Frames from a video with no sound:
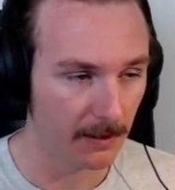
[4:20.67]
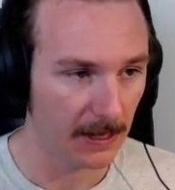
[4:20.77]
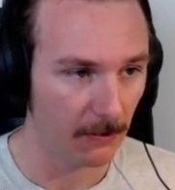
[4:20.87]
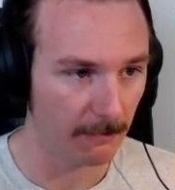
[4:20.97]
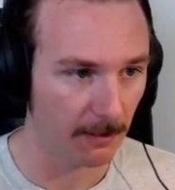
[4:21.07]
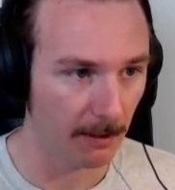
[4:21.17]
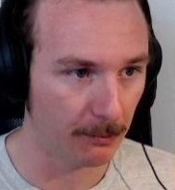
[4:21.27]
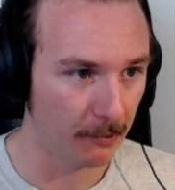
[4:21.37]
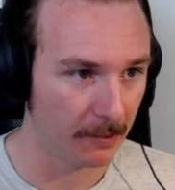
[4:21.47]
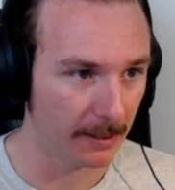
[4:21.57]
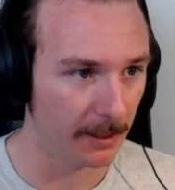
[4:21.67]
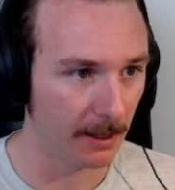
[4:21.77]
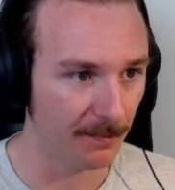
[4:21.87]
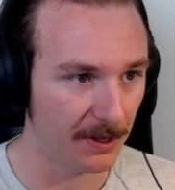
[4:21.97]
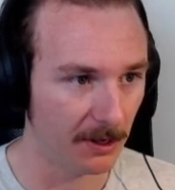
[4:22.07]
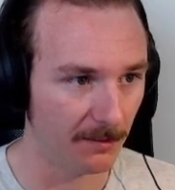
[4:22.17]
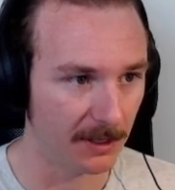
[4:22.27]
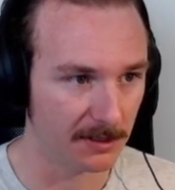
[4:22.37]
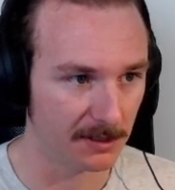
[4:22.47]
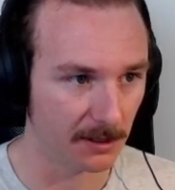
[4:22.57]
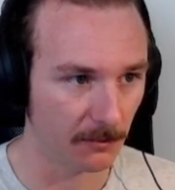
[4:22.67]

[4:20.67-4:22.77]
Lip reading: However, I'm putting it up here because